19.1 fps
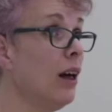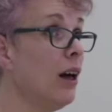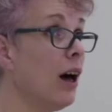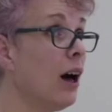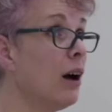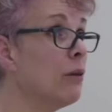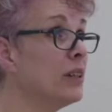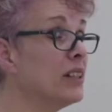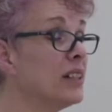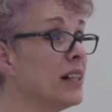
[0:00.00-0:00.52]

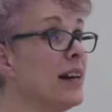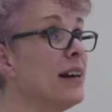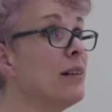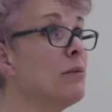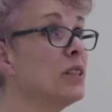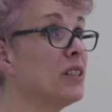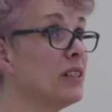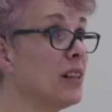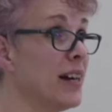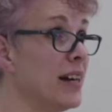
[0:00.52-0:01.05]

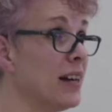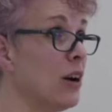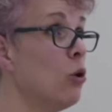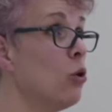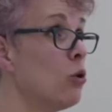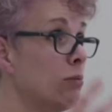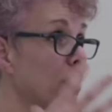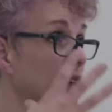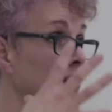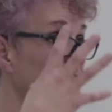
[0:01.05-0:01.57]
It
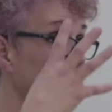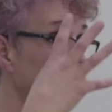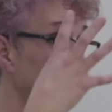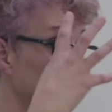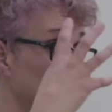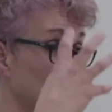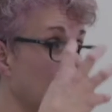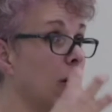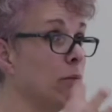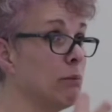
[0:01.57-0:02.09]
almost
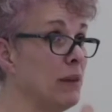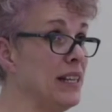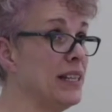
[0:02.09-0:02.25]
shut me